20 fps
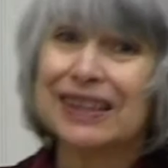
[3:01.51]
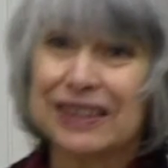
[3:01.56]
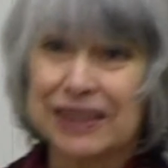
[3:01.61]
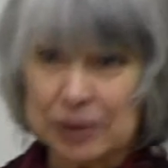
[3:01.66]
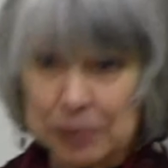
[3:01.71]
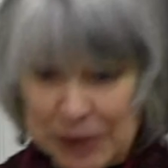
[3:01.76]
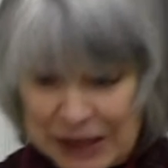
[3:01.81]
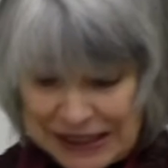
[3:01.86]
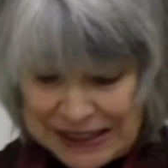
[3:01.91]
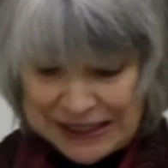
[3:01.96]

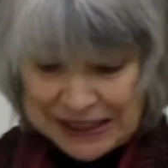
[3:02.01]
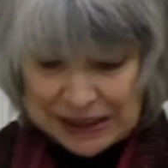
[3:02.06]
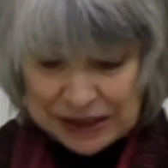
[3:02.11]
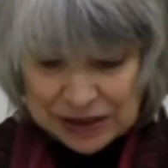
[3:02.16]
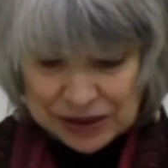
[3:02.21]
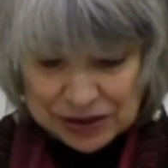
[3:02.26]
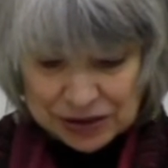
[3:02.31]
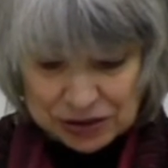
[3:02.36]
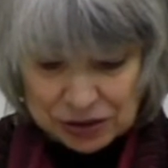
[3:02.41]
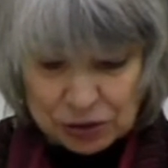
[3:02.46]

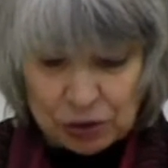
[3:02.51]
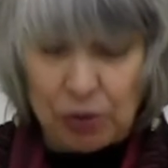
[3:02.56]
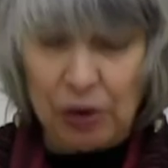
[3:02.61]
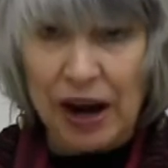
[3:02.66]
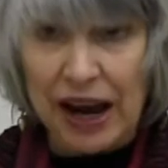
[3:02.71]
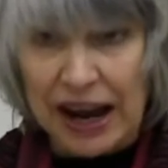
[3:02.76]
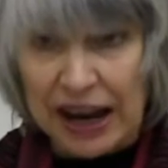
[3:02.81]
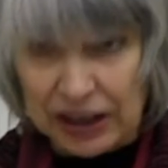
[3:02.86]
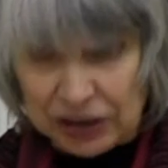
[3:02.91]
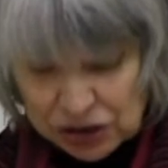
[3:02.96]
species
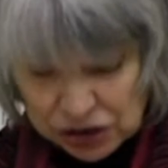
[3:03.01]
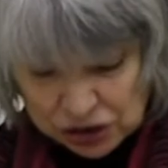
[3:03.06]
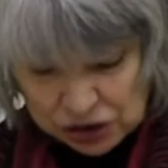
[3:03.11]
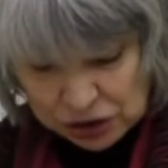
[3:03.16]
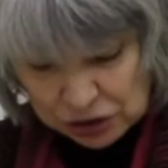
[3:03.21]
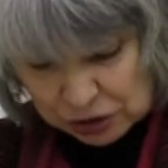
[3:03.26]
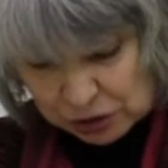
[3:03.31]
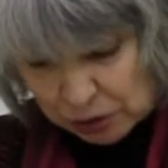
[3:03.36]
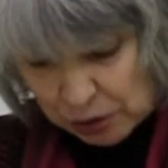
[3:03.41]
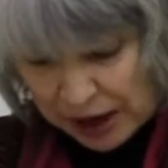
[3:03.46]
crash
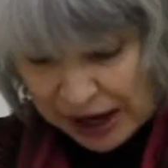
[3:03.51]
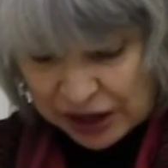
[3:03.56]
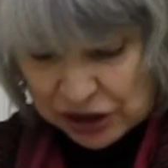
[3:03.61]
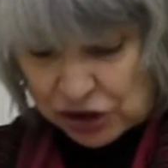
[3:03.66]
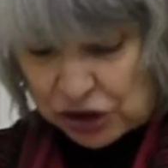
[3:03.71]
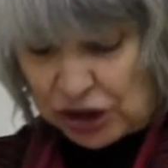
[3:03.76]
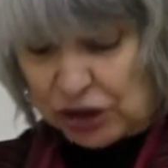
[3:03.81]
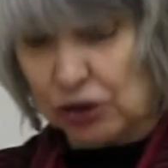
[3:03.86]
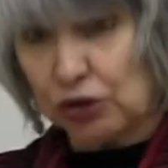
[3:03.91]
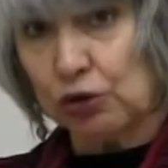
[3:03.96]
to
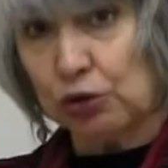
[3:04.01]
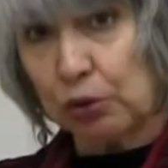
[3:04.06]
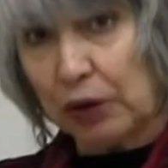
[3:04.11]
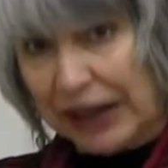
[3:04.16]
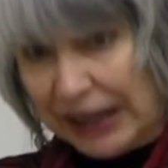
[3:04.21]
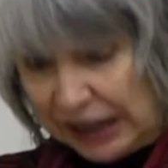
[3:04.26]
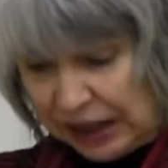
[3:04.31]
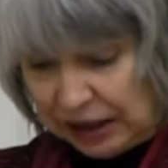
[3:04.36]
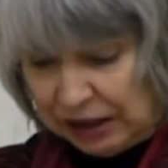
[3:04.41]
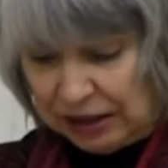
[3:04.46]
crashing
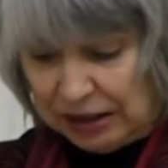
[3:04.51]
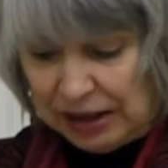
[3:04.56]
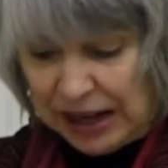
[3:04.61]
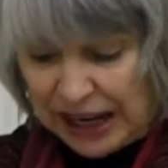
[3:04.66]
train,